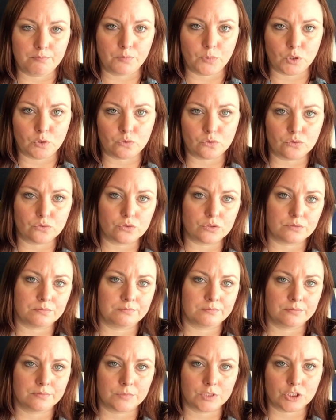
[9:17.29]
mules,
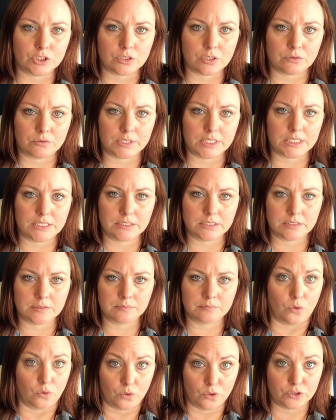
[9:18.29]
donkeys,
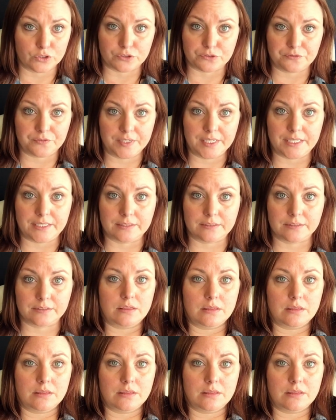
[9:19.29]
or your feet.